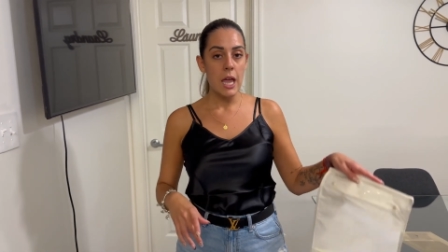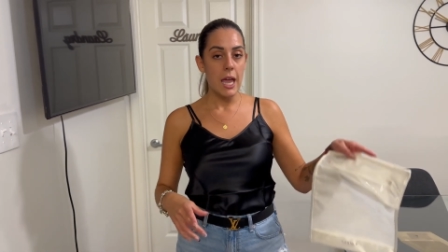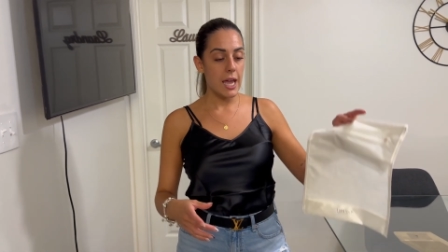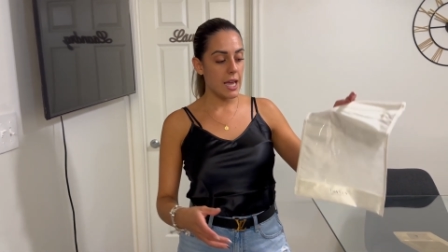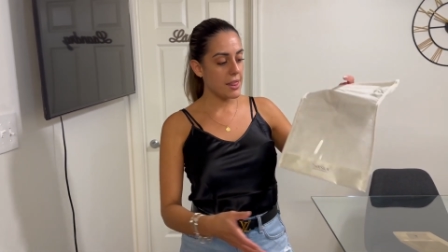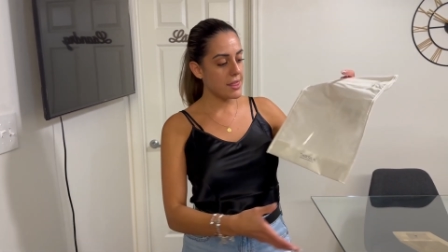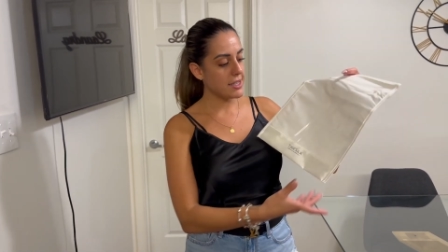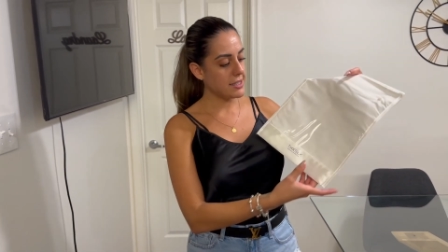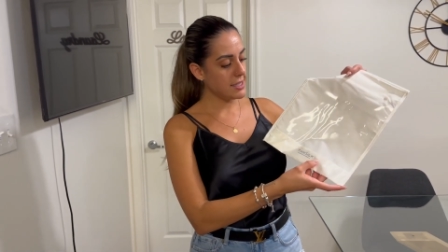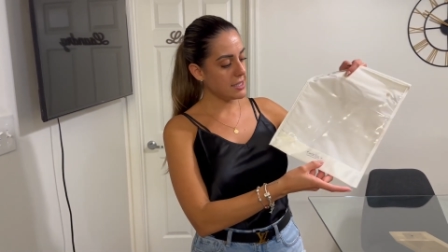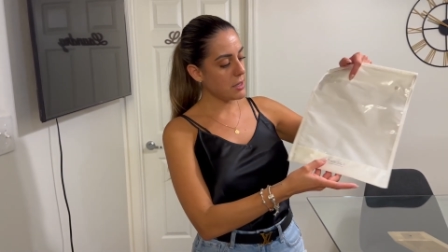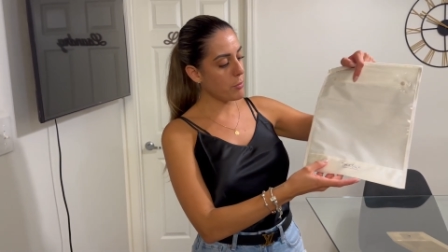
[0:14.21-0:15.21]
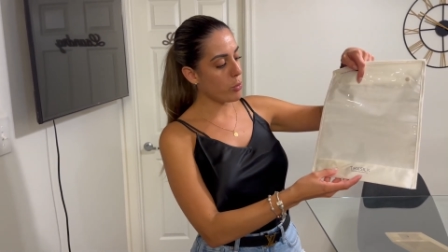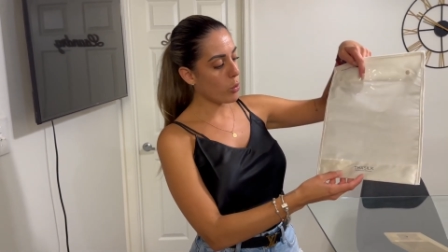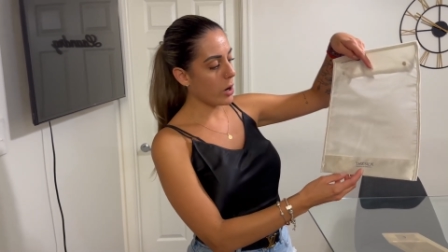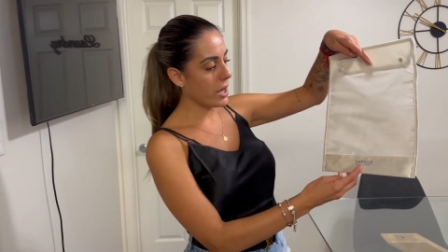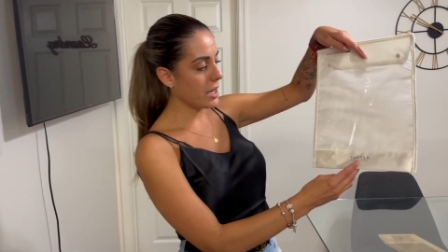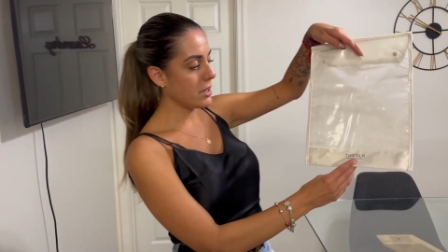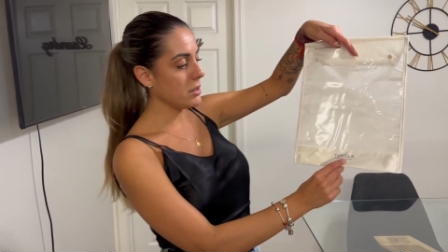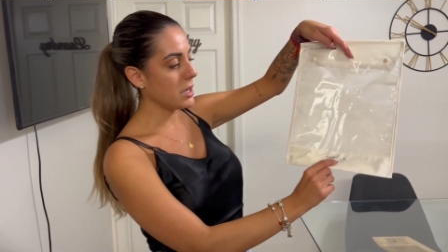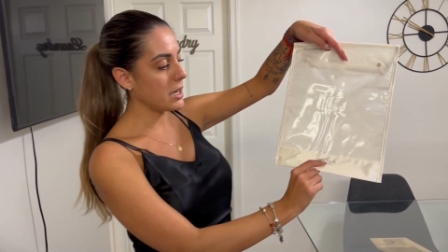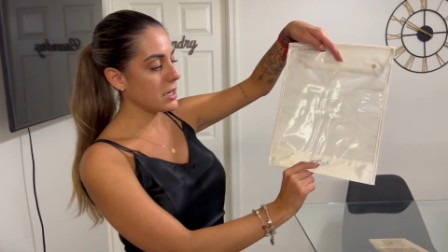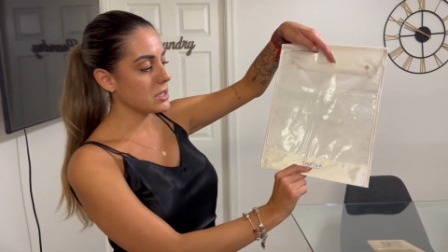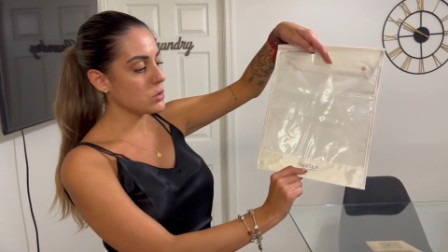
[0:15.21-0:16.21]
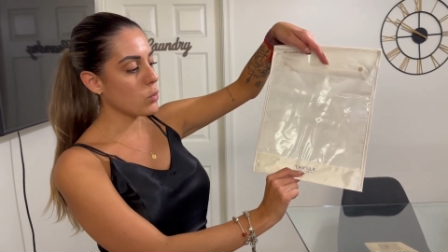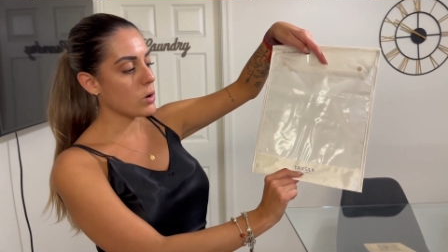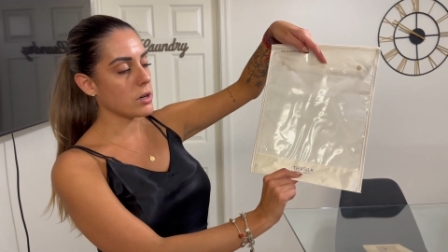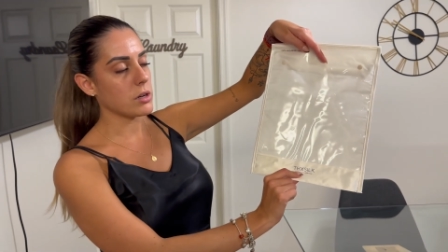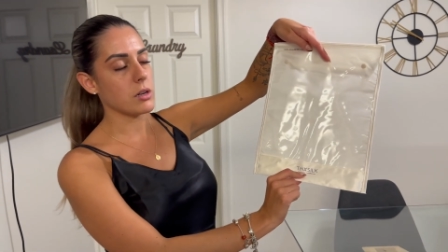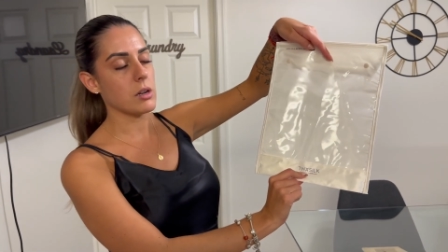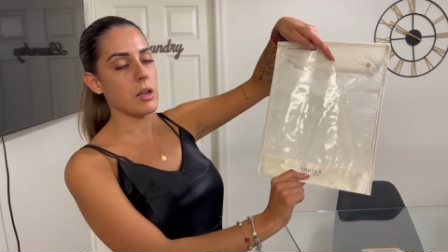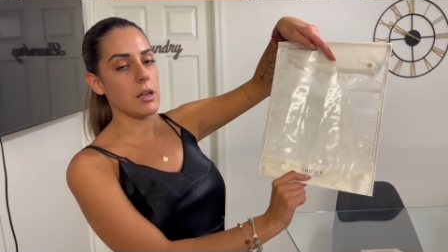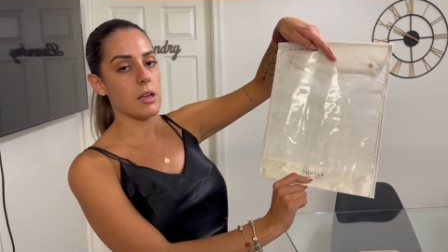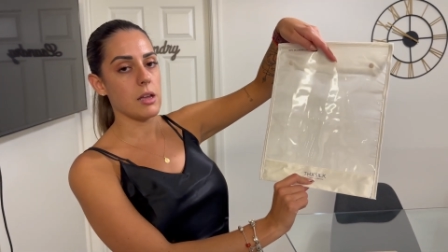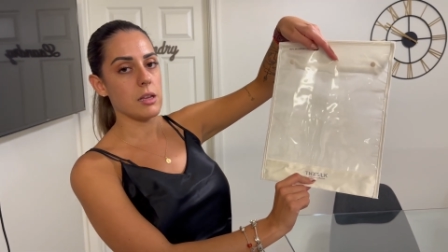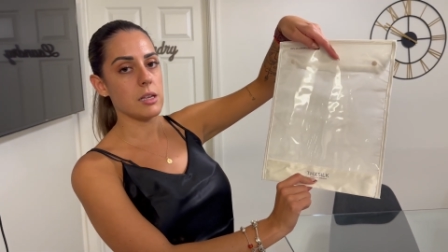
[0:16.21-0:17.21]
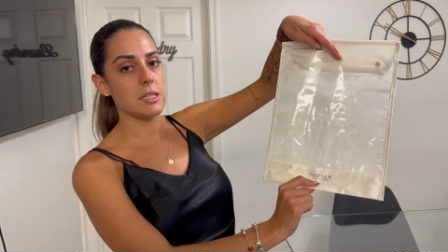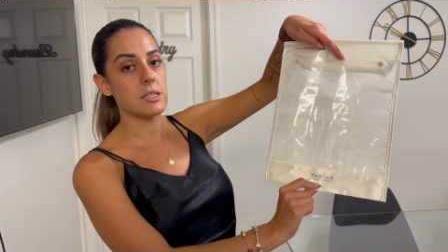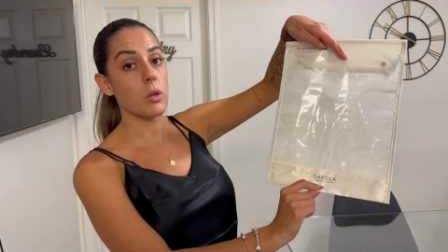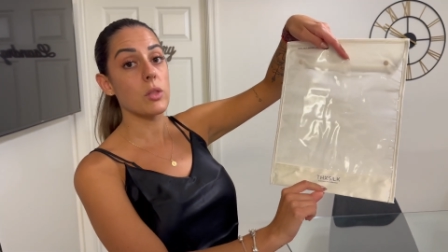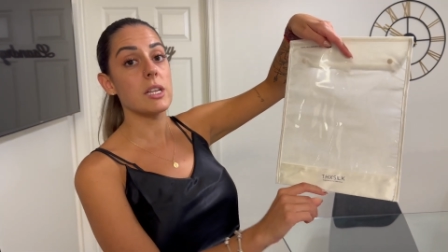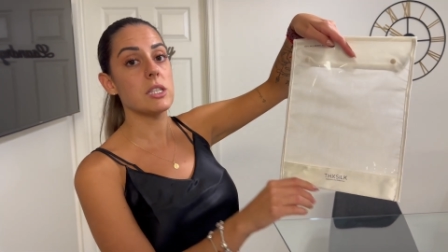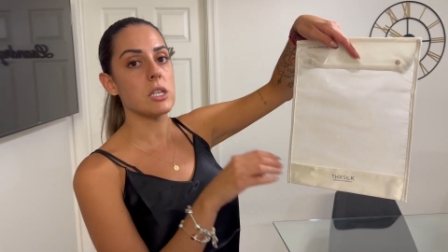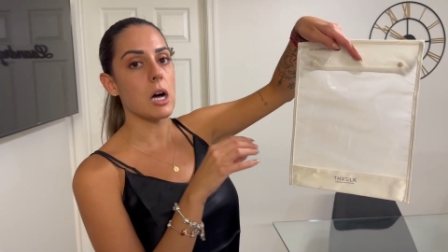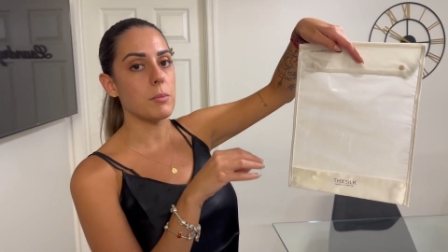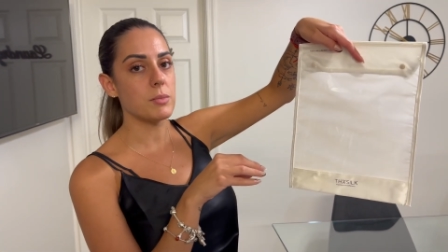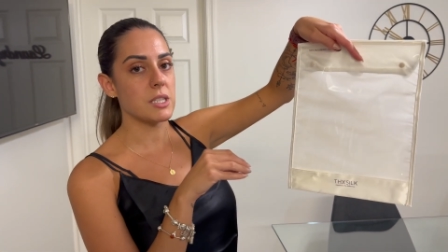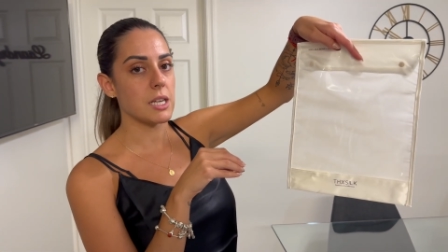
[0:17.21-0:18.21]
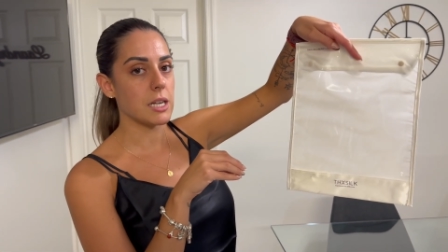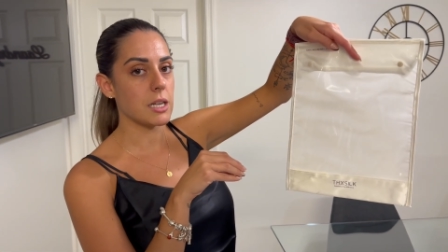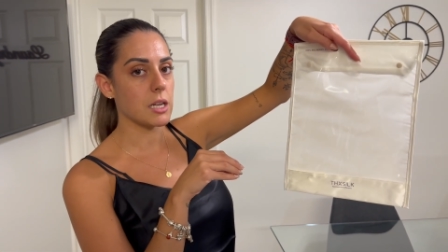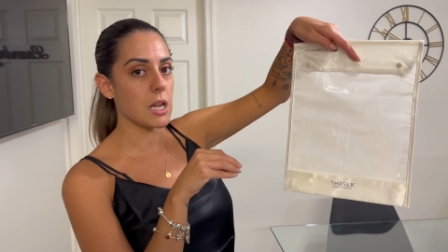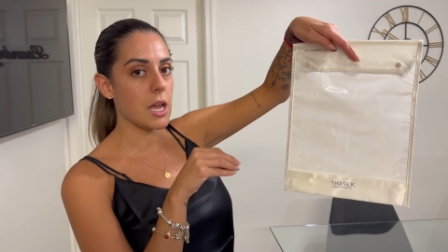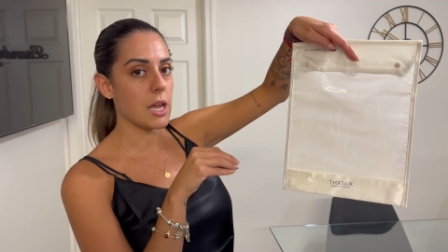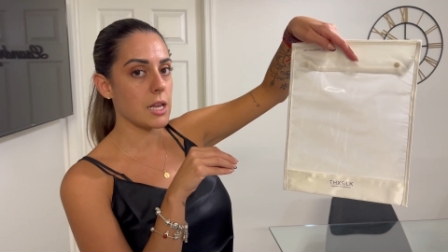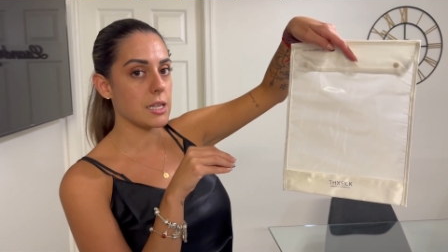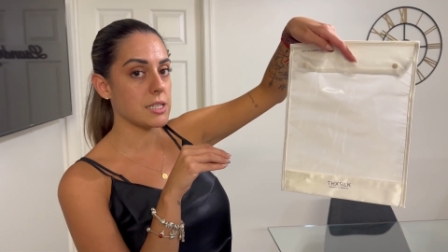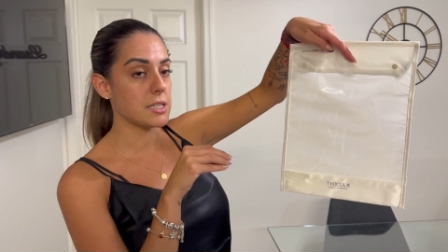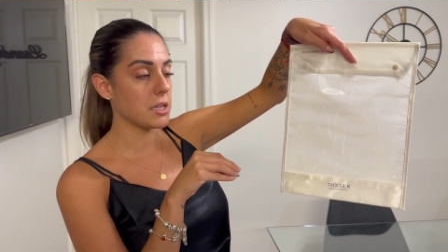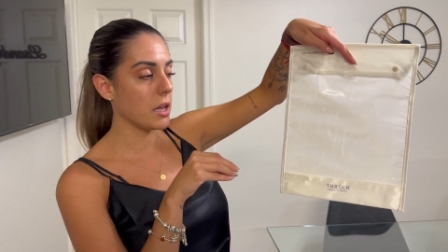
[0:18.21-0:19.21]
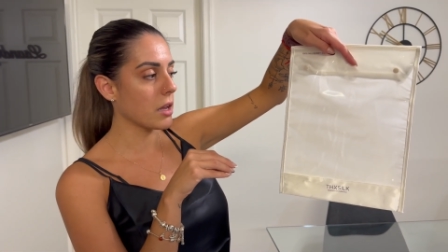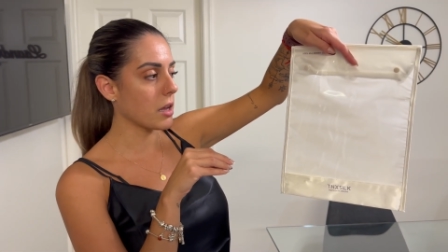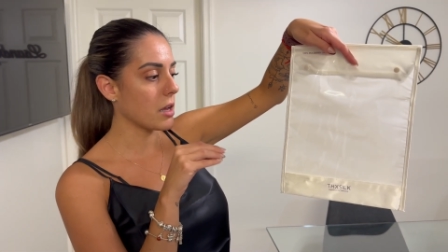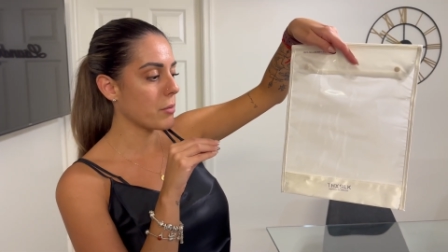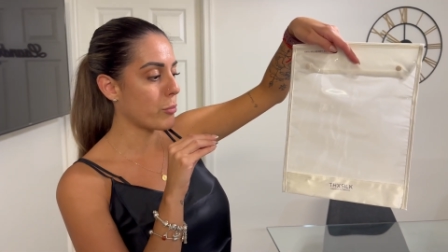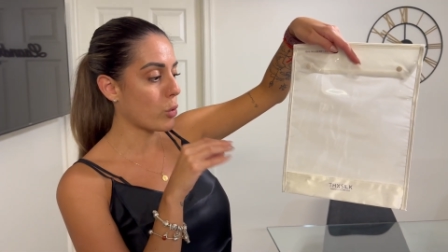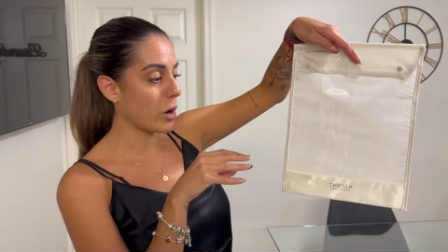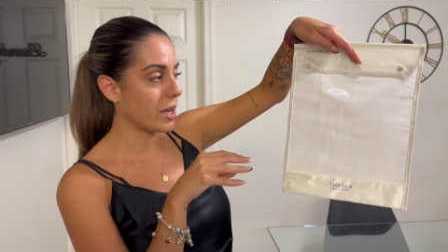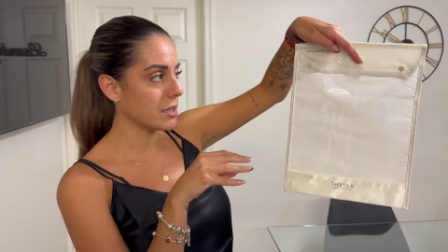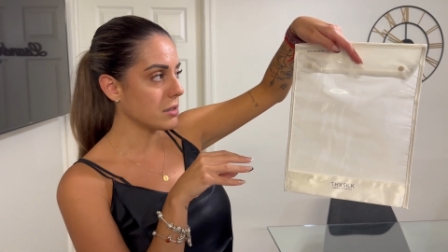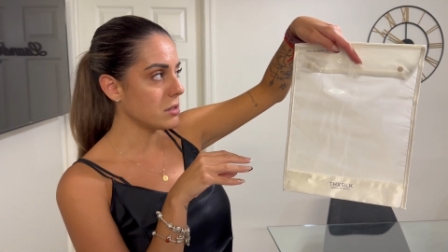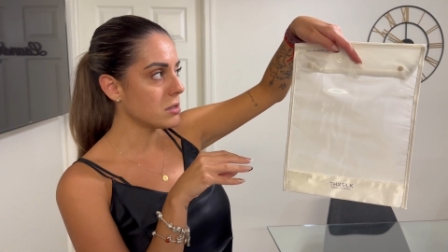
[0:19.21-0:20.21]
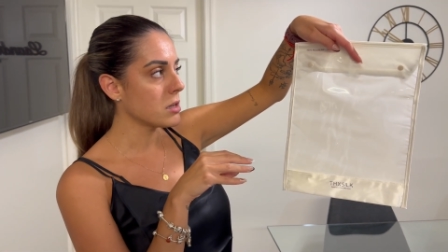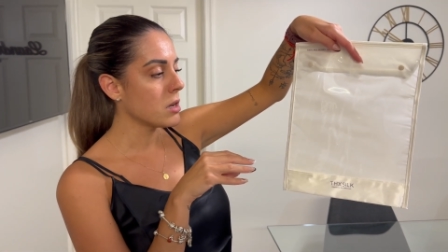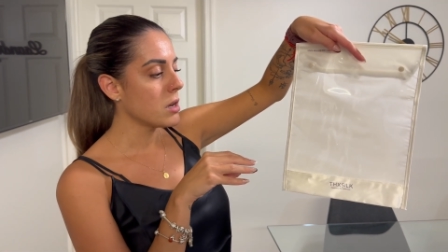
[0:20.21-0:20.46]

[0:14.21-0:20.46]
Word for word: And this is the brand and it's one, uh, on the top 10 uh, silk brands.